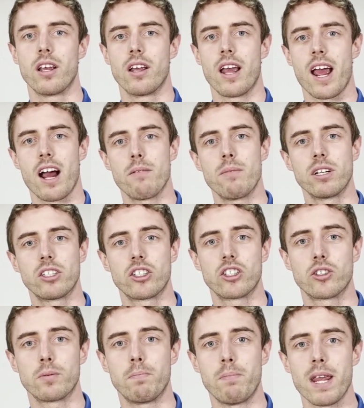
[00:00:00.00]
How much
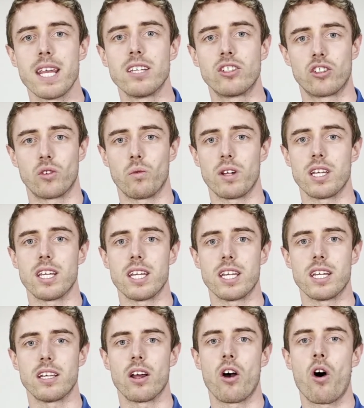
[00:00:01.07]
space do we need?